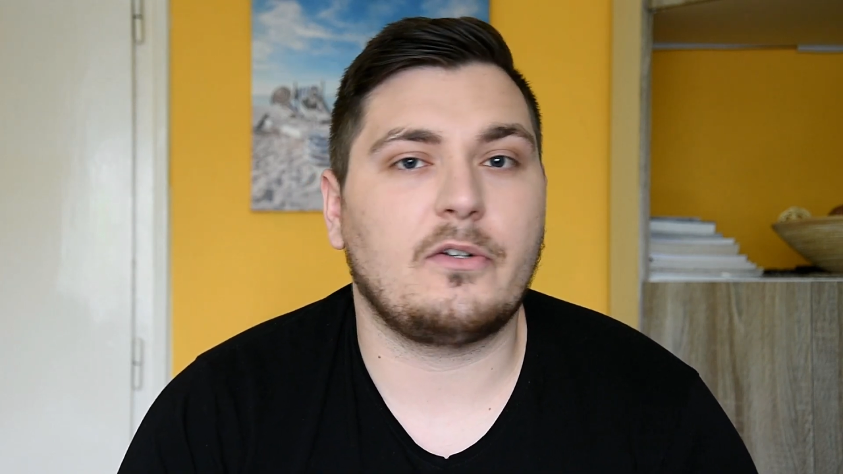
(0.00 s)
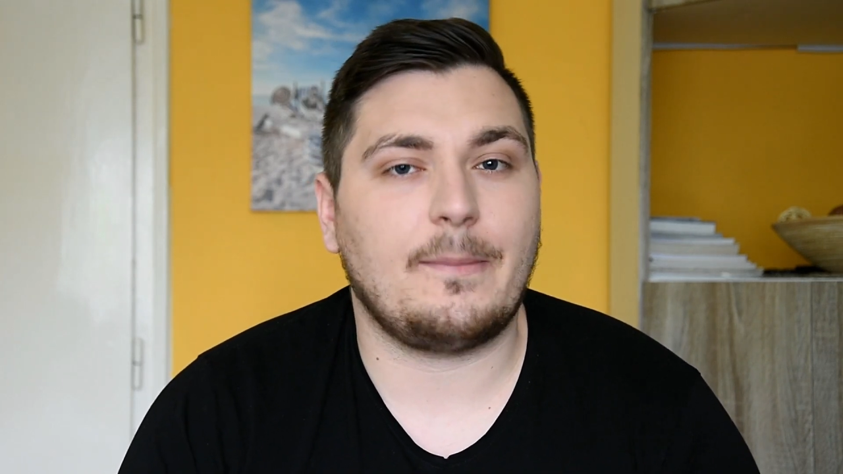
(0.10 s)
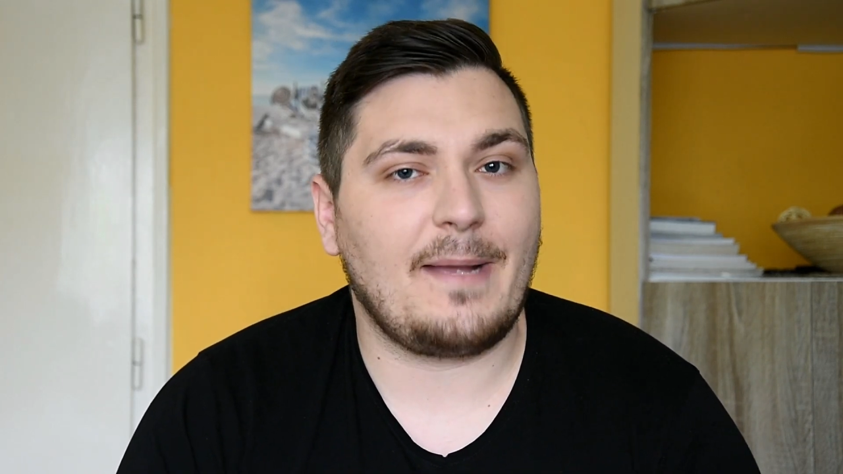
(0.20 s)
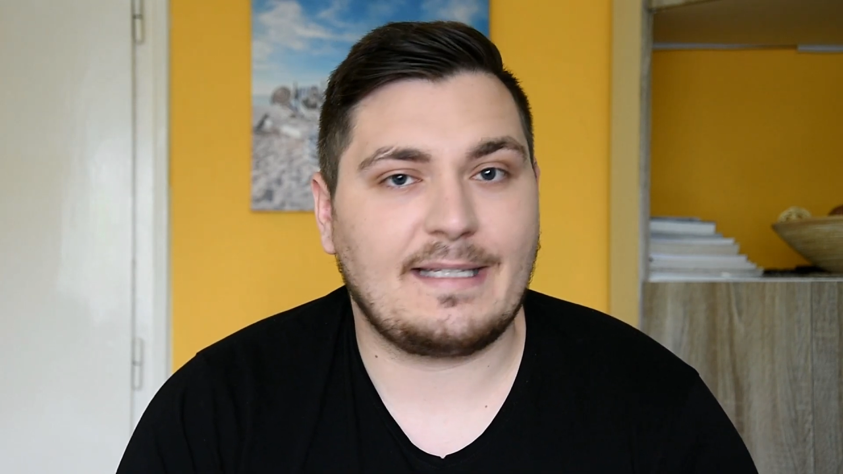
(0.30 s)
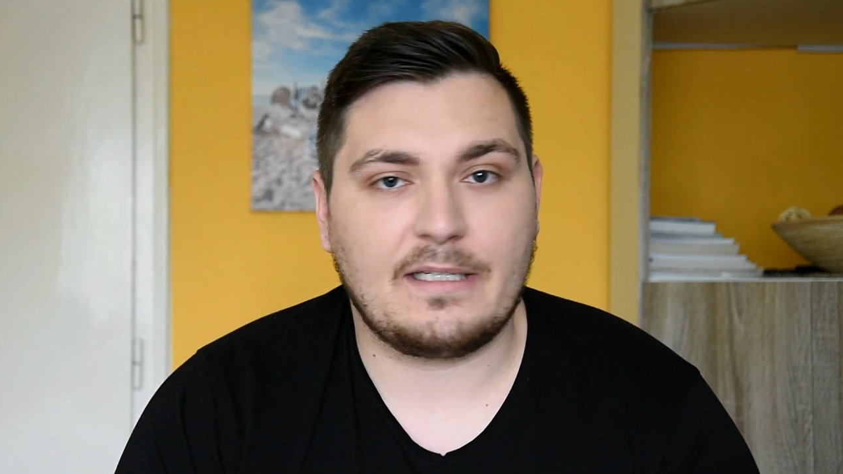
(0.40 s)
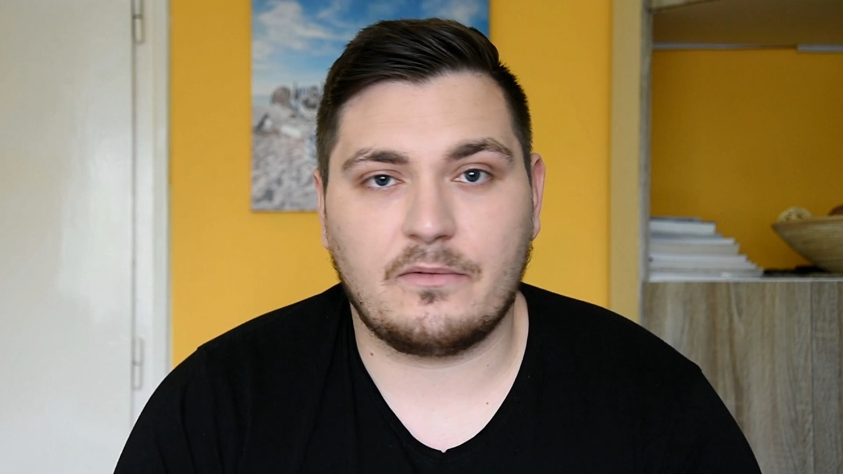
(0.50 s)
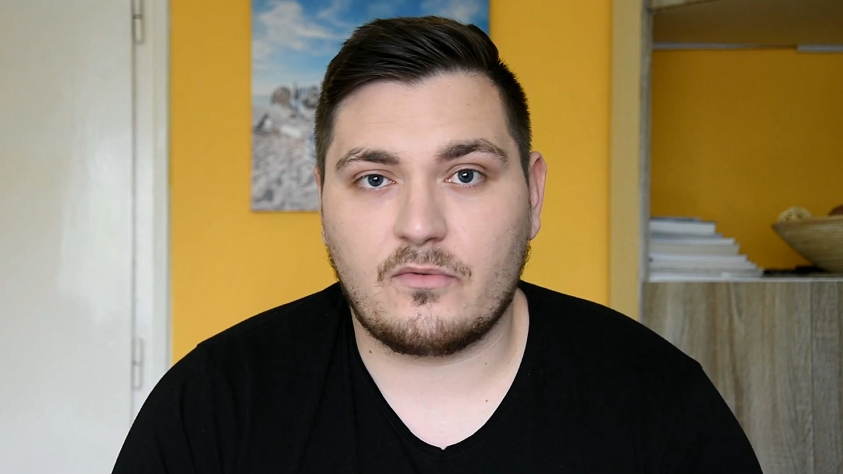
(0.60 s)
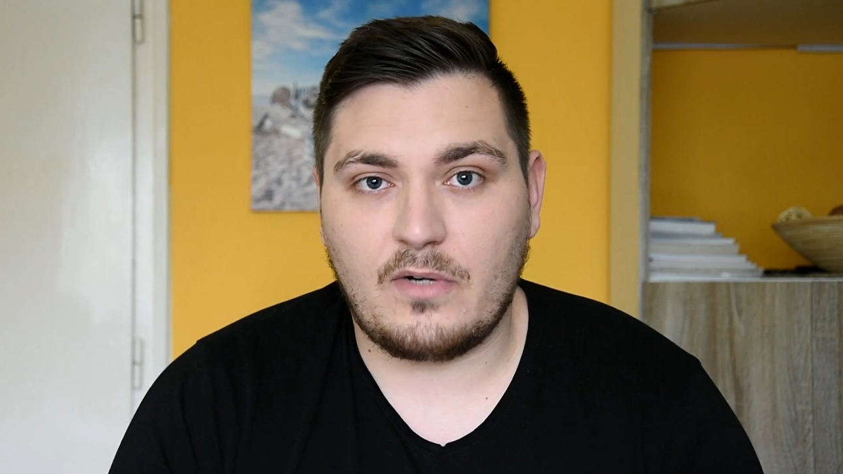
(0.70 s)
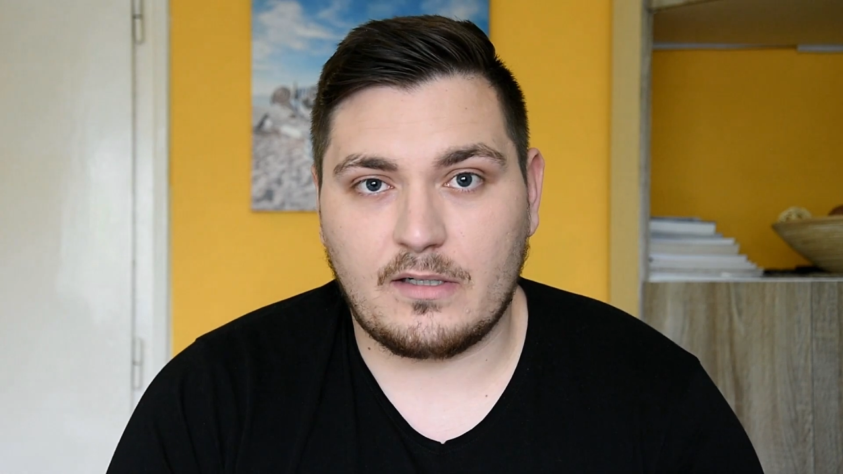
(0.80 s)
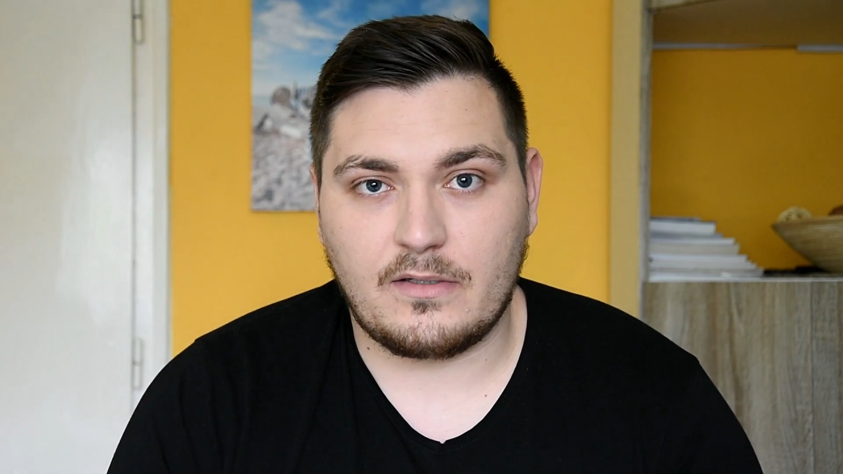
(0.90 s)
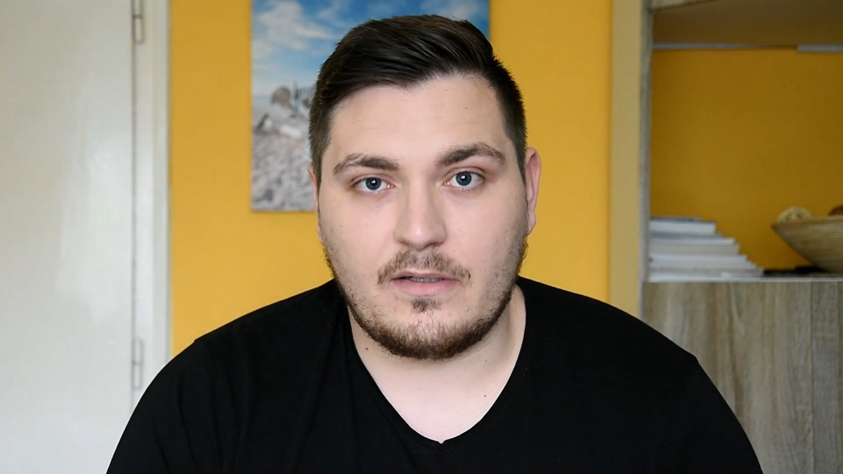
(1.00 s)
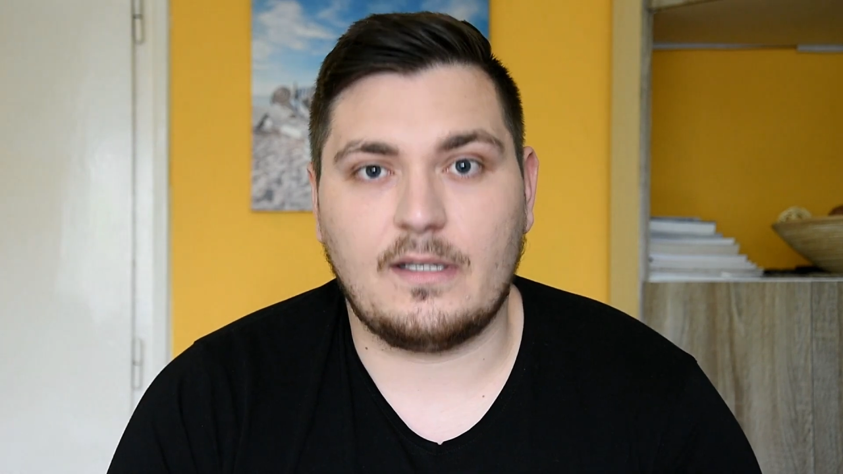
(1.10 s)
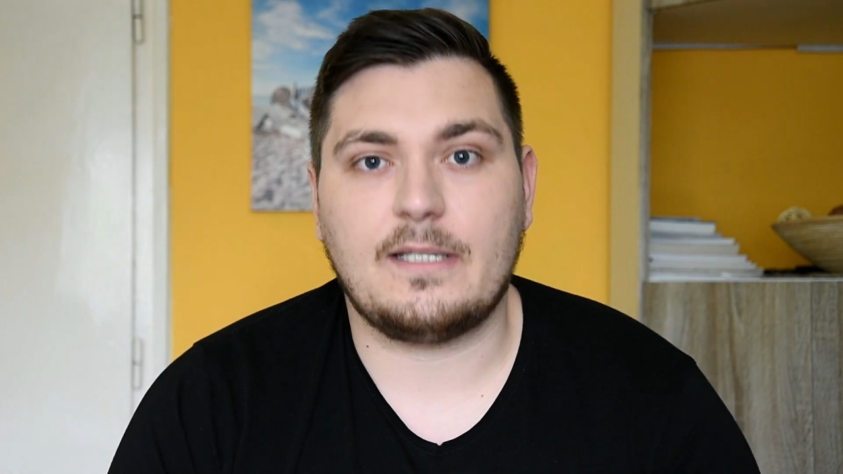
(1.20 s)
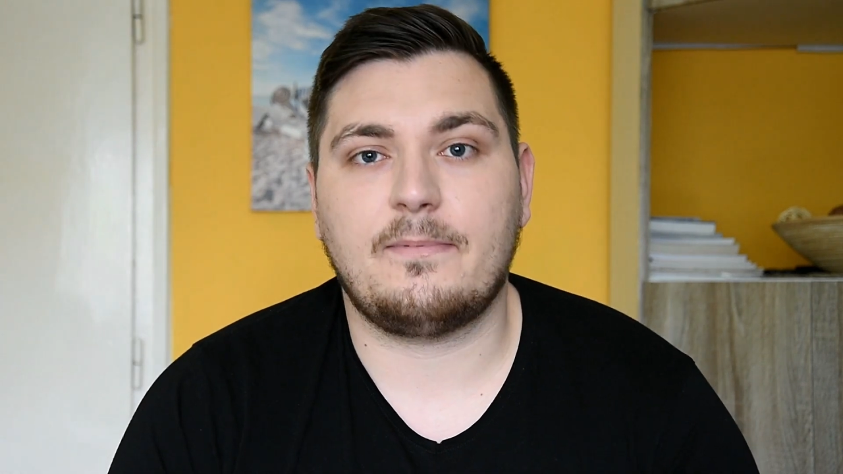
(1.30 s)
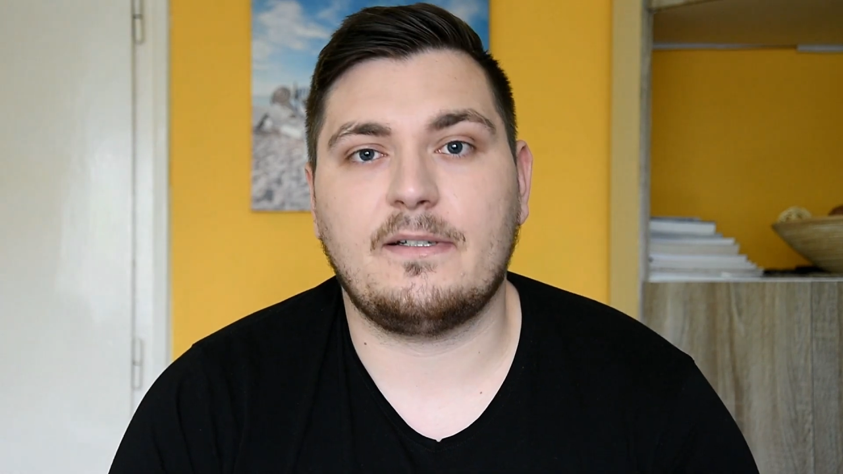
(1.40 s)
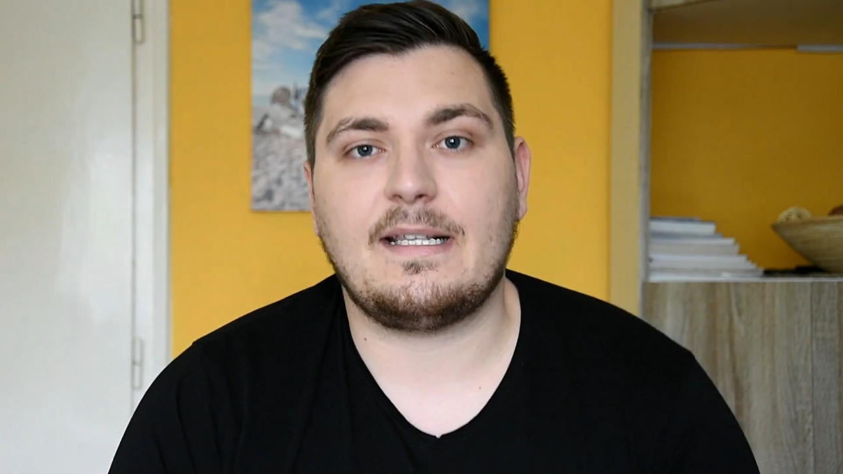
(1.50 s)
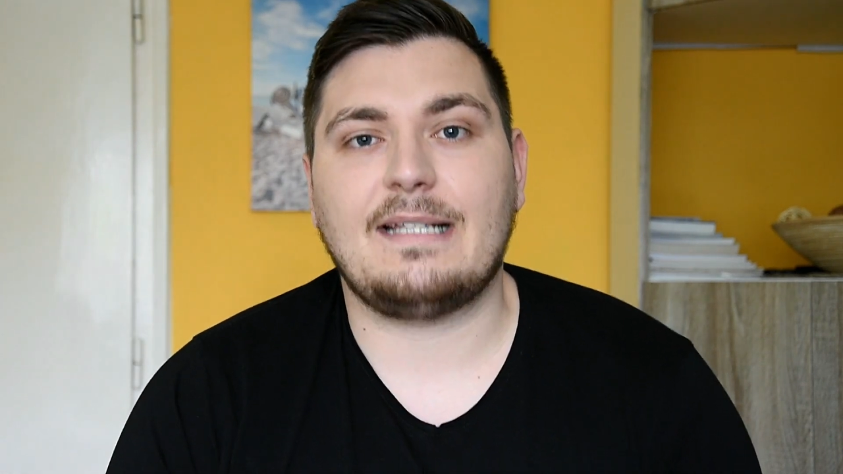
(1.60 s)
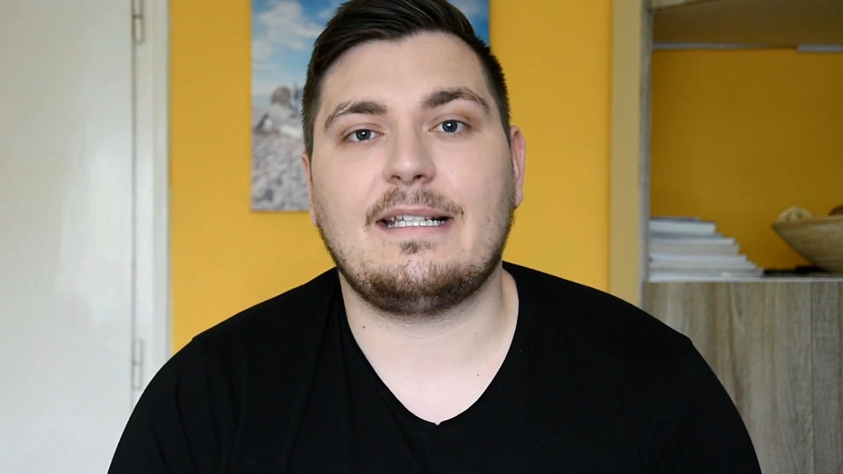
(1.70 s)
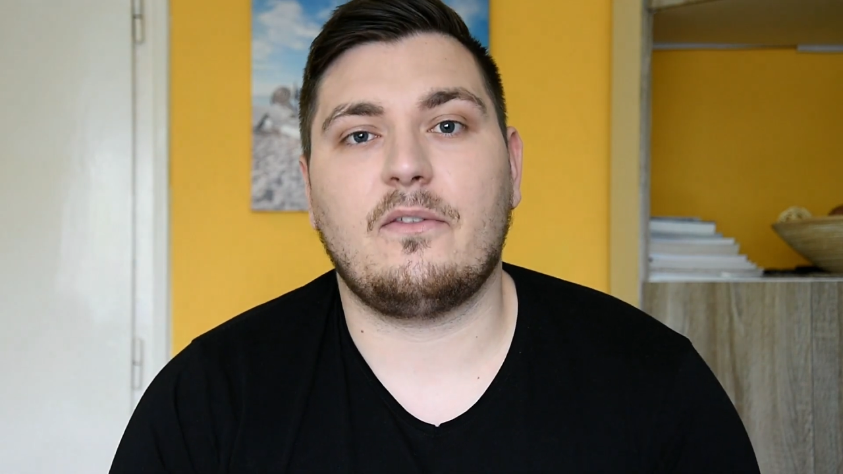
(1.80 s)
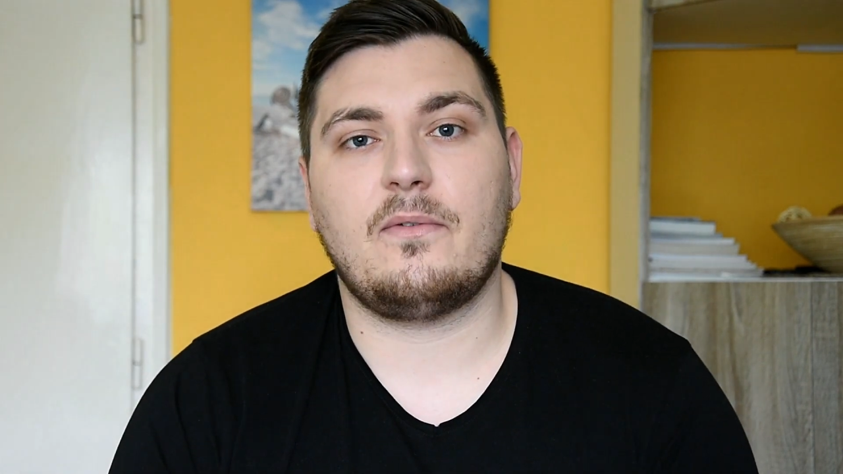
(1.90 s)
grammatical structure is
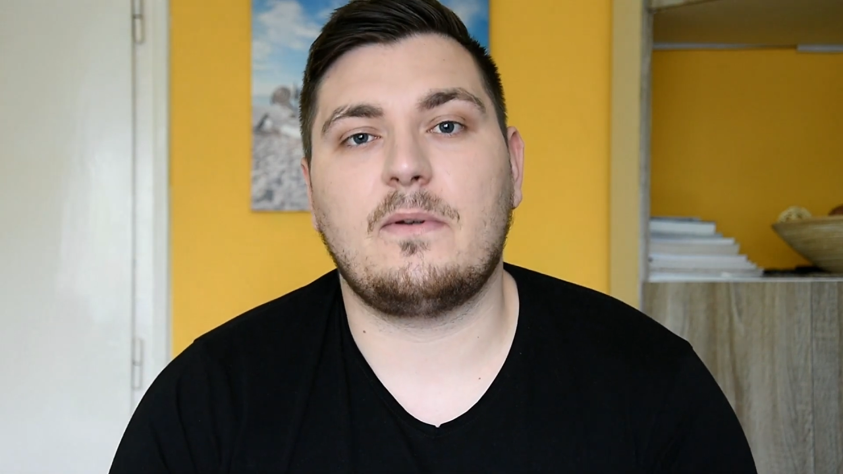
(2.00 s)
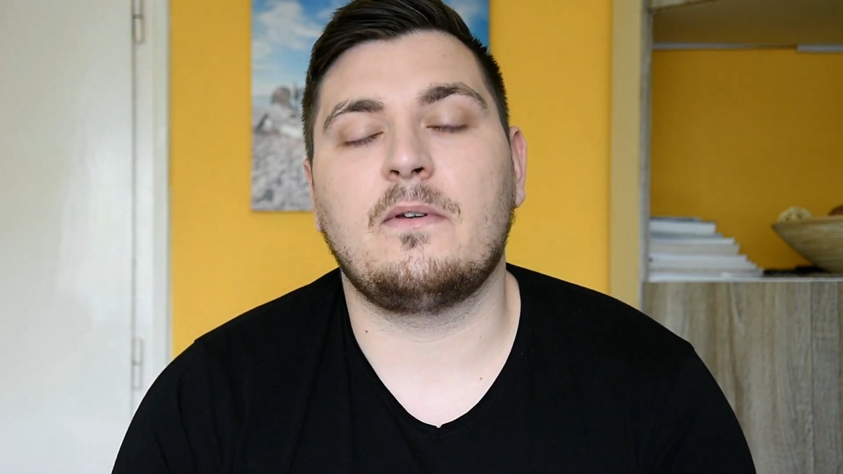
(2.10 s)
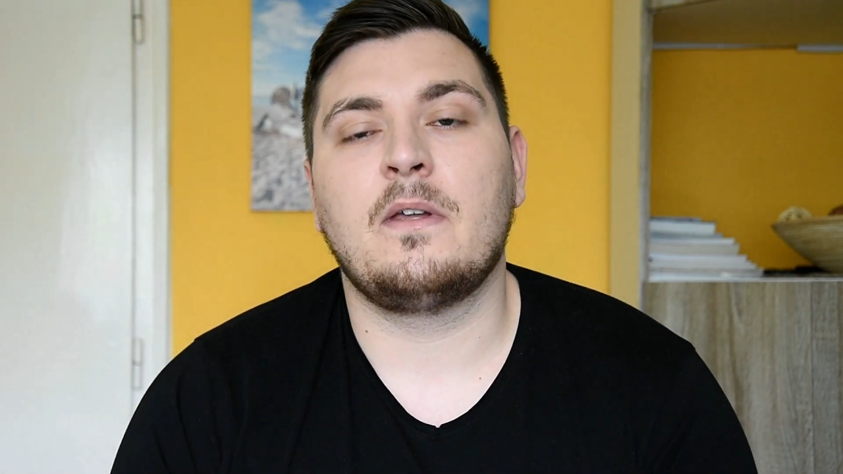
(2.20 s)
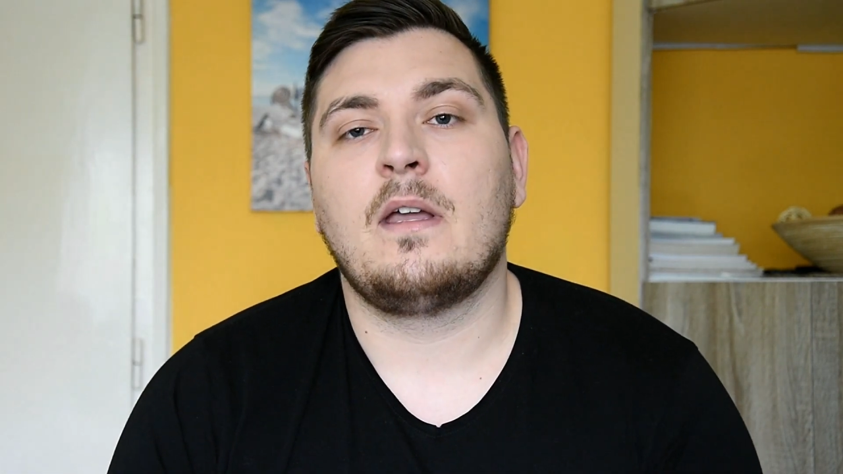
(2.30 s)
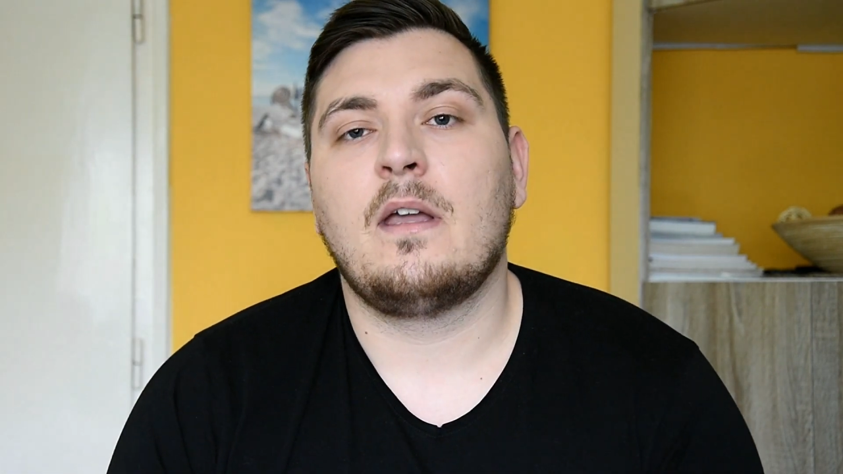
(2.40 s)
presented through